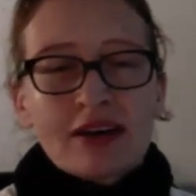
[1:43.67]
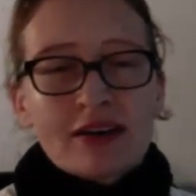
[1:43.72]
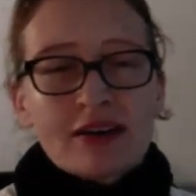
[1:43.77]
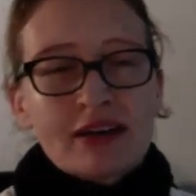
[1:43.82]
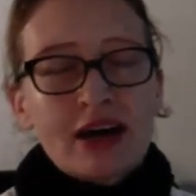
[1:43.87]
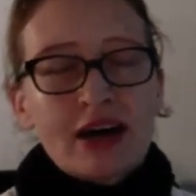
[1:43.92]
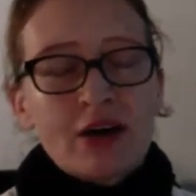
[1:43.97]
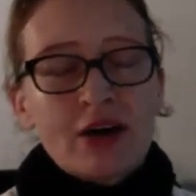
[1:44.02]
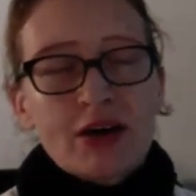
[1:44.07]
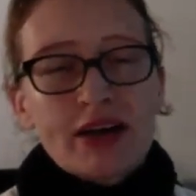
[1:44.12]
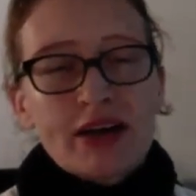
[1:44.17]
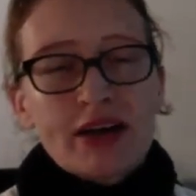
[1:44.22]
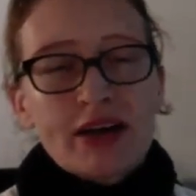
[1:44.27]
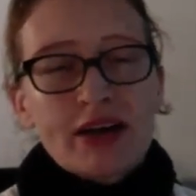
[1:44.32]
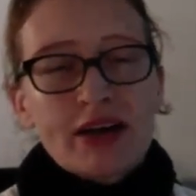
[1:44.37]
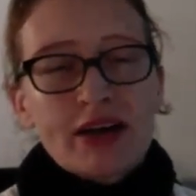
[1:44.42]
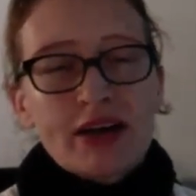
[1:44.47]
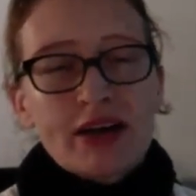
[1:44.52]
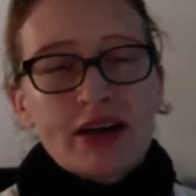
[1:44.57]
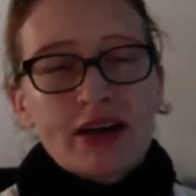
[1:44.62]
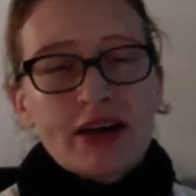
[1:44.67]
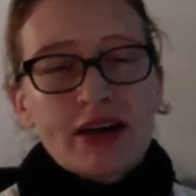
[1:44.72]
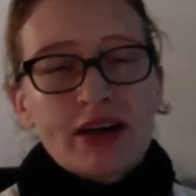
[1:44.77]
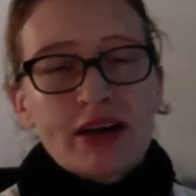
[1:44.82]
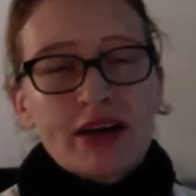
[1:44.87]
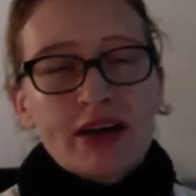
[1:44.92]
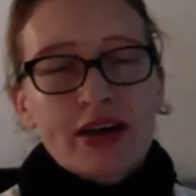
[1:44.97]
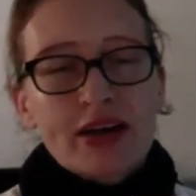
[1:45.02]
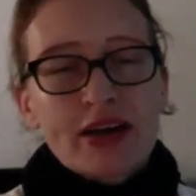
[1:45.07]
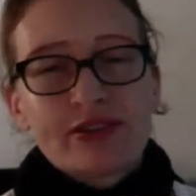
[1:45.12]
Now,
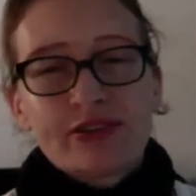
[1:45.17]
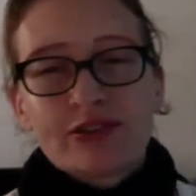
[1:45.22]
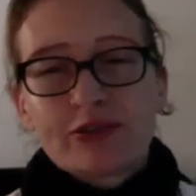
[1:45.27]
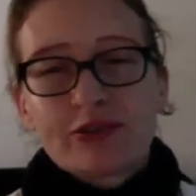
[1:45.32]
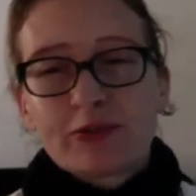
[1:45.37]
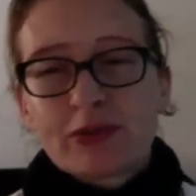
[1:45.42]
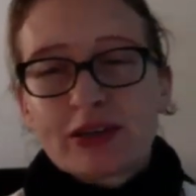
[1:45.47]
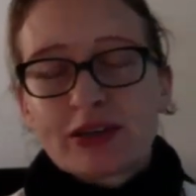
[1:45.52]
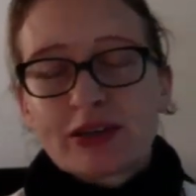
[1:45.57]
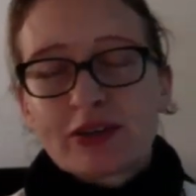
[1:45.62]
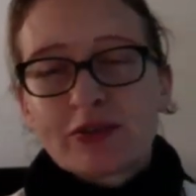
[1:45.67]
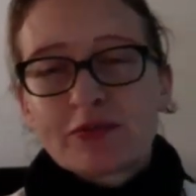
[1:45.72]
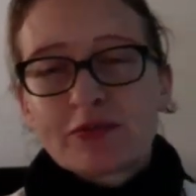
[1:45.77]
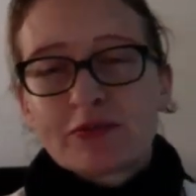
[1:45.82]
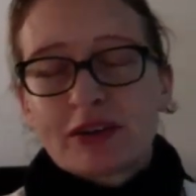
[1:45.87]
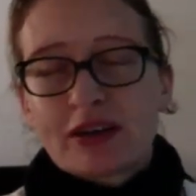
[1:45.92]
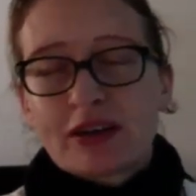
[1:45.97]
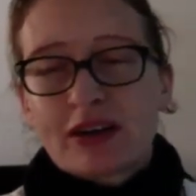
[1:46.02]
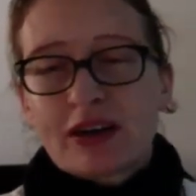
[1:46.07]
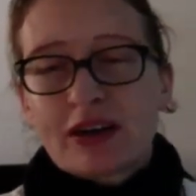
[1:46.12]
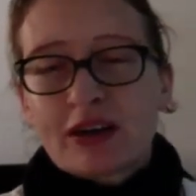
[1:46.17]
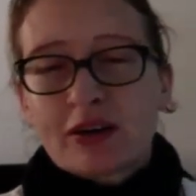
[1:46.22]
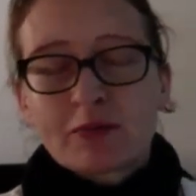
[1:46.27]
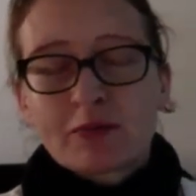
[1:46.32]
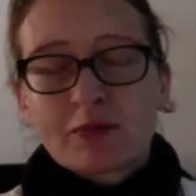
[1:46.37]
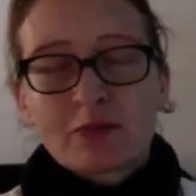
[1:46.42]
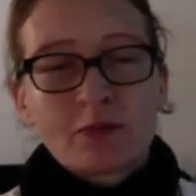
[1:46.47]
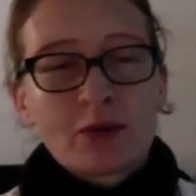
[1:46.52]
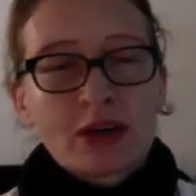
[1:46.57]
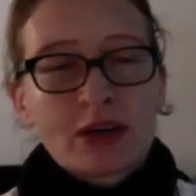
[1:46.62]
occasionally you will
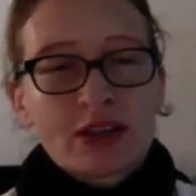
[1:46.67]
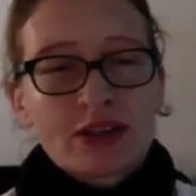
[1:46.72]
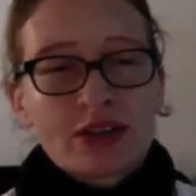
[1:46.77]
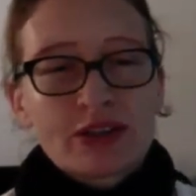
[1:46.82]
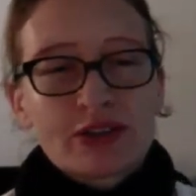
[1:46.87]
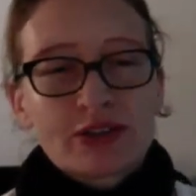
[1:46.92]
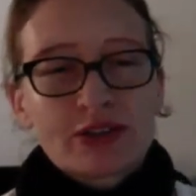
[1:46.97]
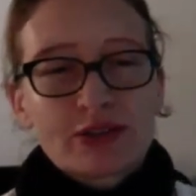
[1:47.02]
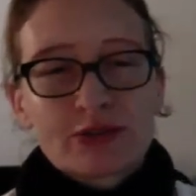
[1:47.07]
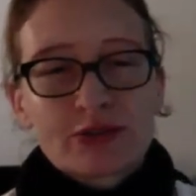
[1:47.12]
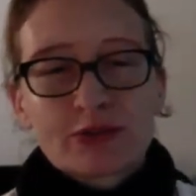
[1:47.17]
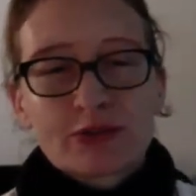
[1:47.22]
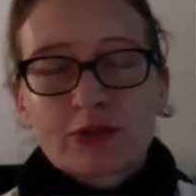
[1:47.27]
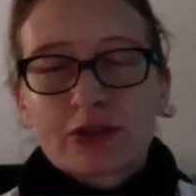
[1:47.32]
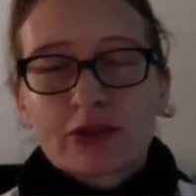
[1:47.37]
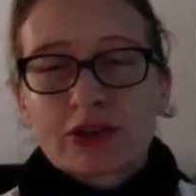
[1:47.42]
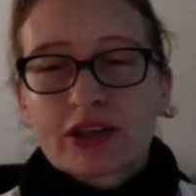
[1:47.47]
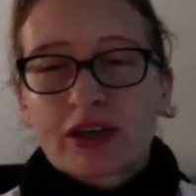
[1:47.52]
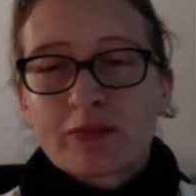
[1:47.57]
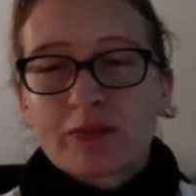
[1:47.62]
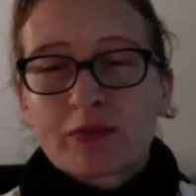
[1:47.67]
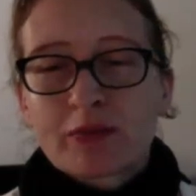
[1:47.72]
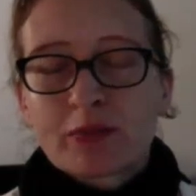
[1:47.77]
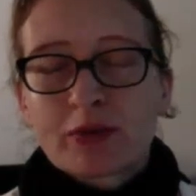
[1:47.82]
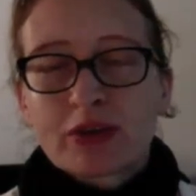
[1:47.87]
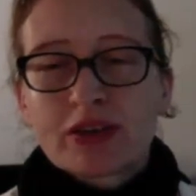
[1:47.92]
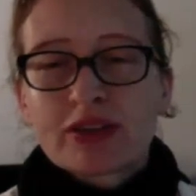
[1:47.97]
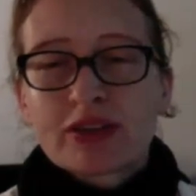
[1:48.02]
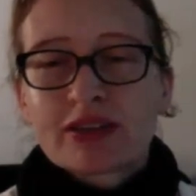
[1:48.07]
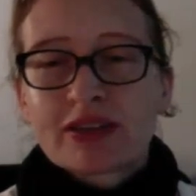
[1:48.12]
want to look up a
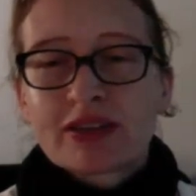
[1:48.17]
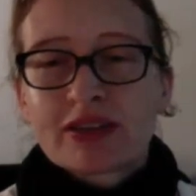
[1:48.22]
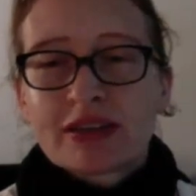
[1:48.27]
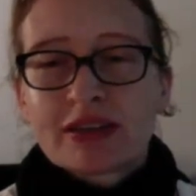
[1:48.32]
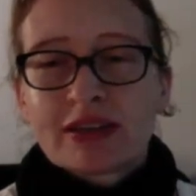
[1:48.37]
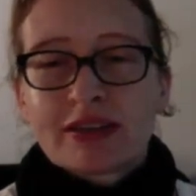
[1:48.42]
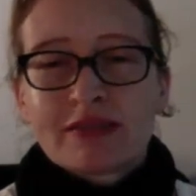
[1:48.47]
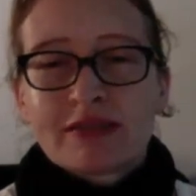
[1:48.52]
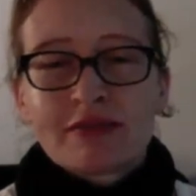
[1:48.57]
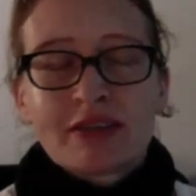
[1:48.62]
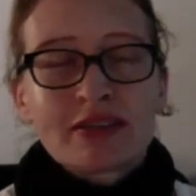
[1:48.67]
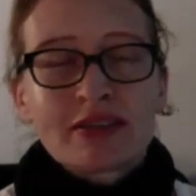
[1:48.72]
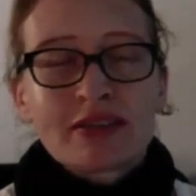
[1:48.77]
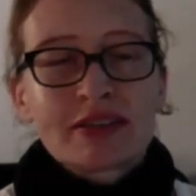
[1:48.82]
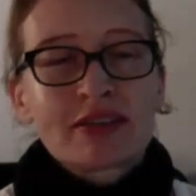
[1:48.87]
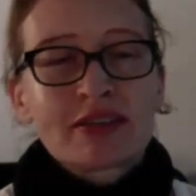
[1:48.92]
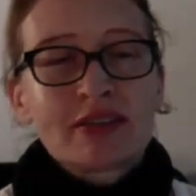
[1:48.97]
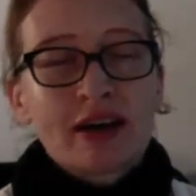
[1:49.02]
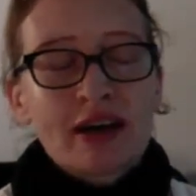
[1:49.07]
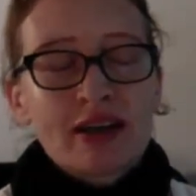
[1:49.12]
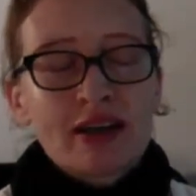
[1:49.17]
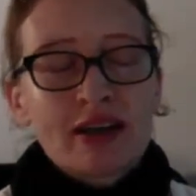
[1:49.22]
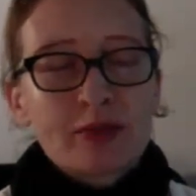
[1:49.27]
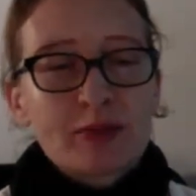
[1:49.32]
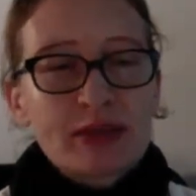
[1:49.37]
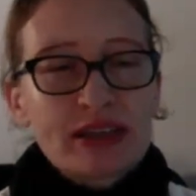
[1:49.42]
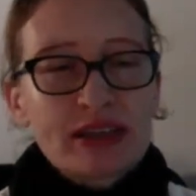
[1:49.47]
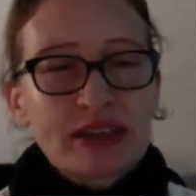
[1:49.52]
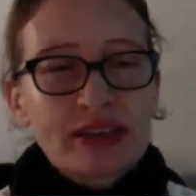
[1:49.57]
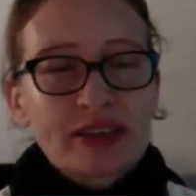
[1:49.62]
word that does not
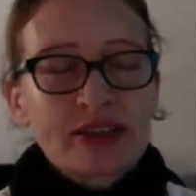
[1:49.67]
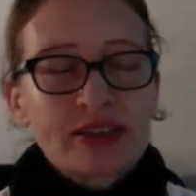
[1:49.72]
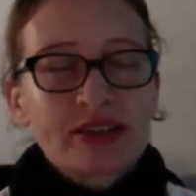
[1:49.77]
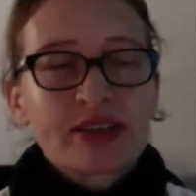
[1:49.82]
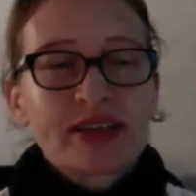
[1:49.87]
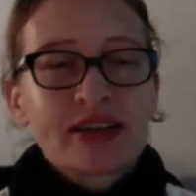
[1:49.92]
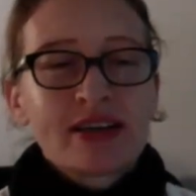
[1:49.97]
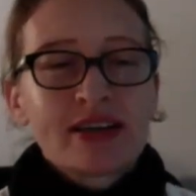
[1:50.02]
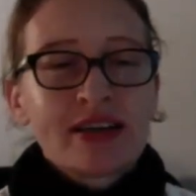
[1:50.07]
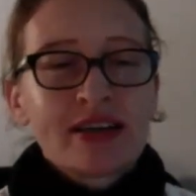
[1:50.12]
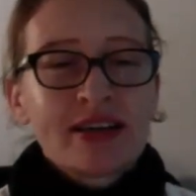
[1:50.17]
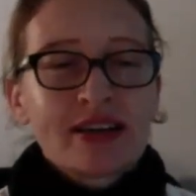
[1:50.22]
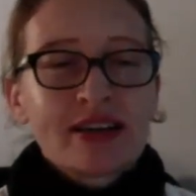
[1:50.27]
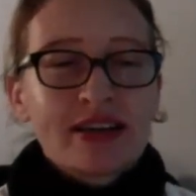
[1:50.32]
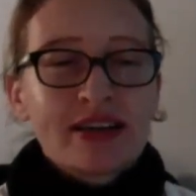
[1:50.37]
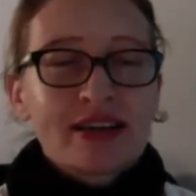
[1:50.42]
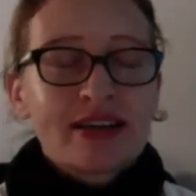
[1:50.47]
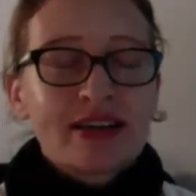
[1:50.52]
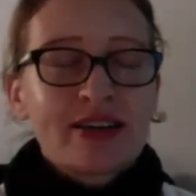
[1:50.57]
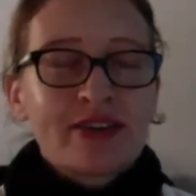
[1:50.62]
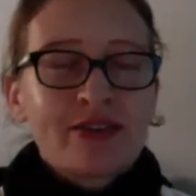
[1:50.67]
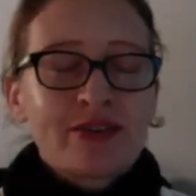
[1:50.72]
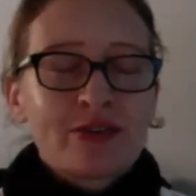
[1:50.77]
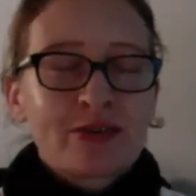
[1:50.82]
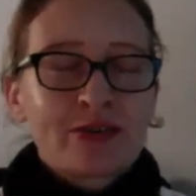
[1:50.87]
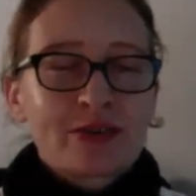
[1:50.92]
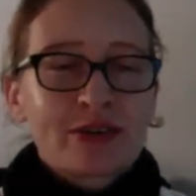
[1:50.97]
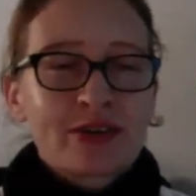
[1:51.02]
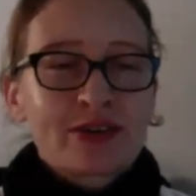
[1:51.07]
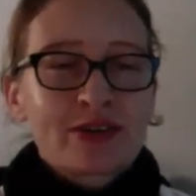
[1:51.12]
appear in
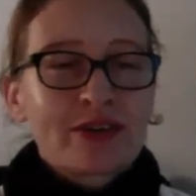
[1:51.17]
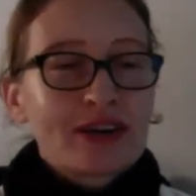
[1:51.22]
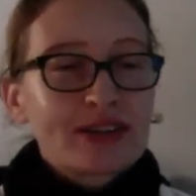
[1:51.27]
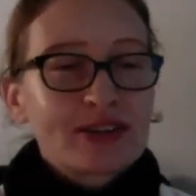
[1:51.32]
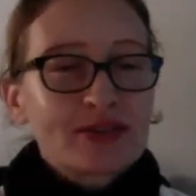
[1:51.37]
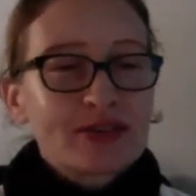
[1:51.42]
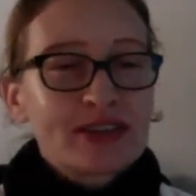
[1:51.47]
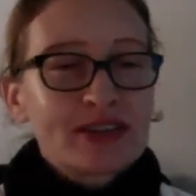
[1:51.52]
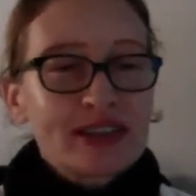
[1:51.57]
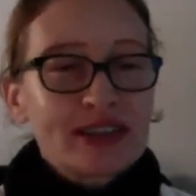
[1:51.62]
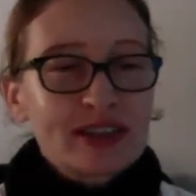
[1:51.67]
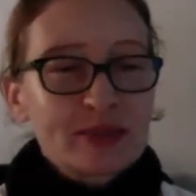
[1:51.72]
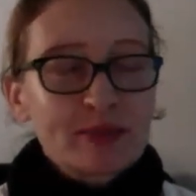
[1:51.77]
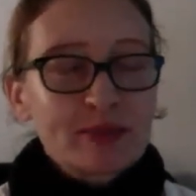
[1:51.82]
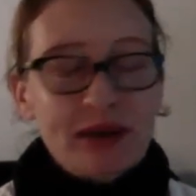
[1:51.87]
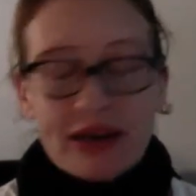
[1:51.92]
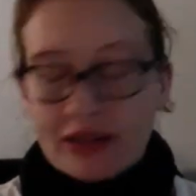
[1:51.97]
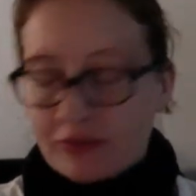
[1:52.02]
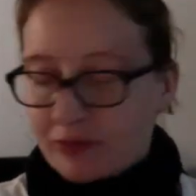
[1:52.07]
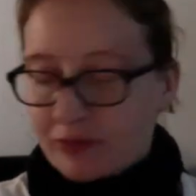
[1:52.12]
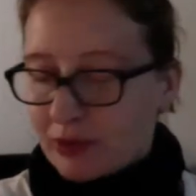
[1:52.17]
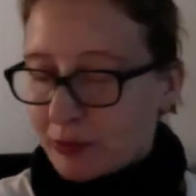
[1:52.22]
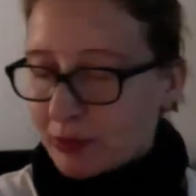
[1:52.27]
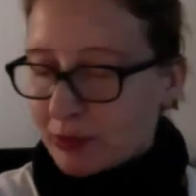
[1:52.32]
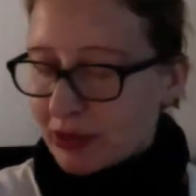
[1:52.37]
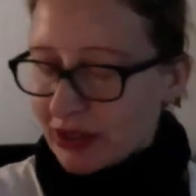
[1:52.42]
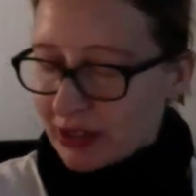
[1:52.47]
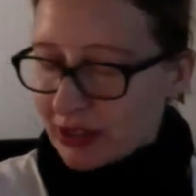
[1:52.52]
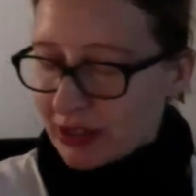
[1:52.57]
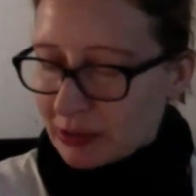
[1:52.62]
your glossary at the back of your
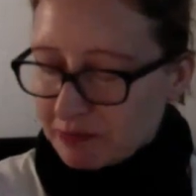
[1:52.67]
book.